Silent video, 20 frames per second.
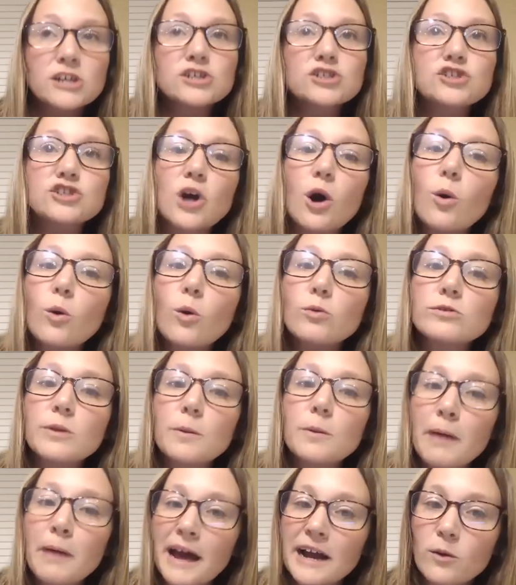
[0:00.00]
Don't
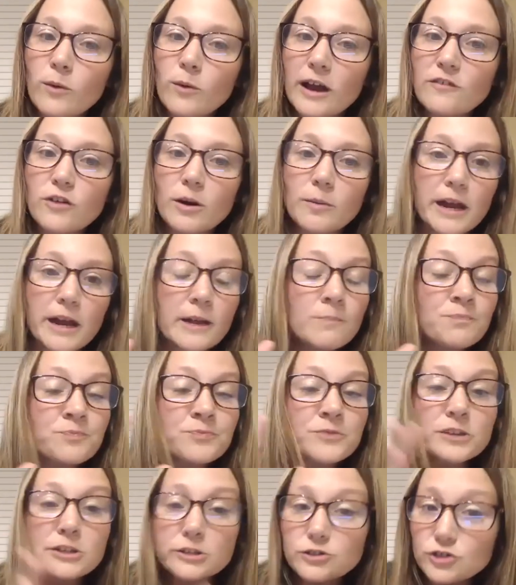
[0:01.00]
back away from it.
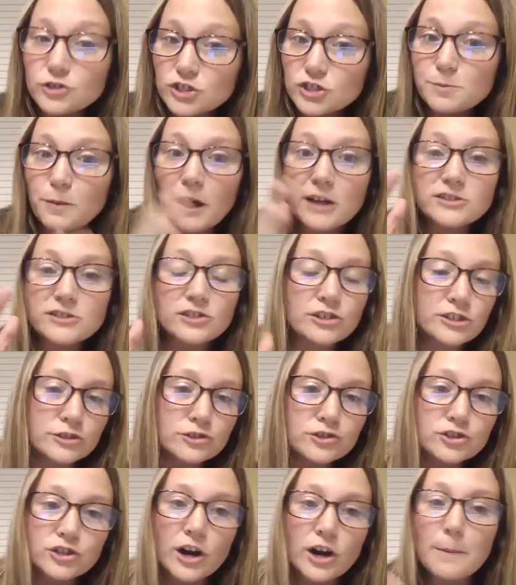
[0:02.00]
Use your sponsor,
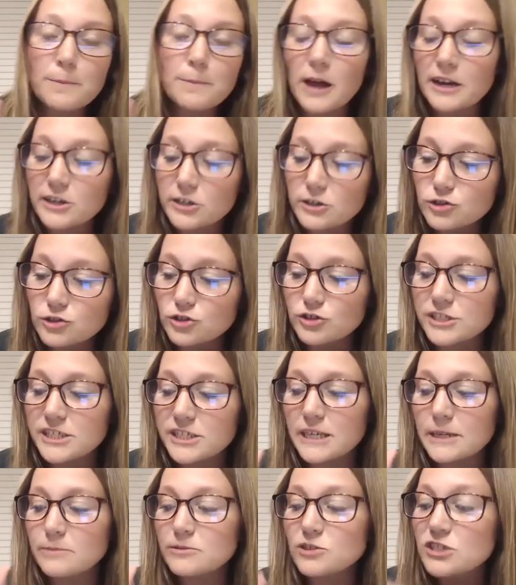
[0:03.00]
use your upline, use your
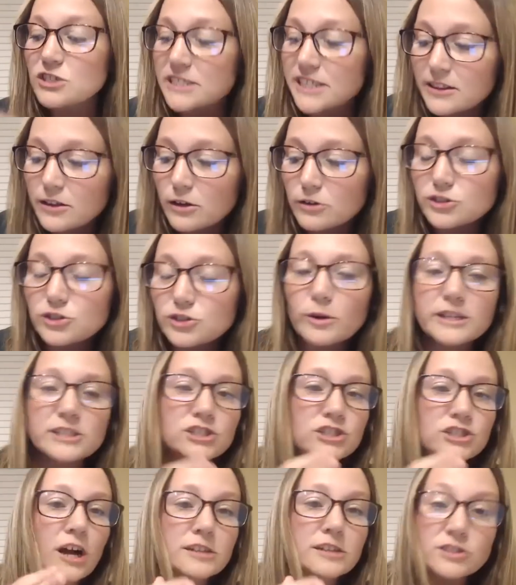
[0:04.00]
team, send those
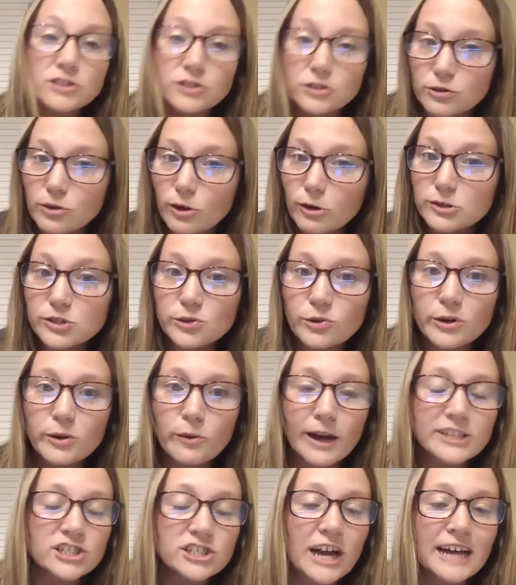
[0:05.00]
screenshots, do those
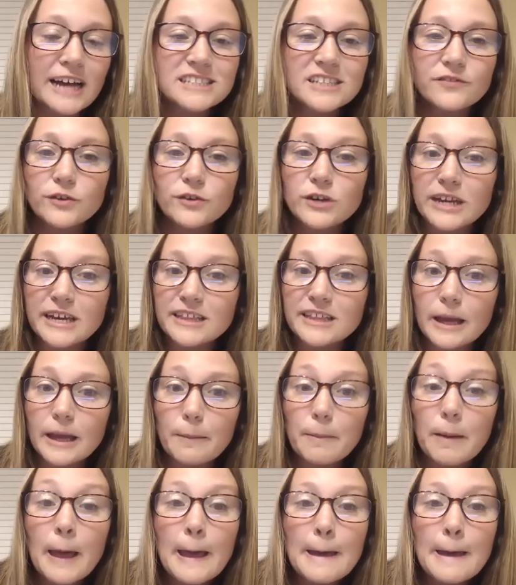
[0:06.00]
three-way chats if you need them.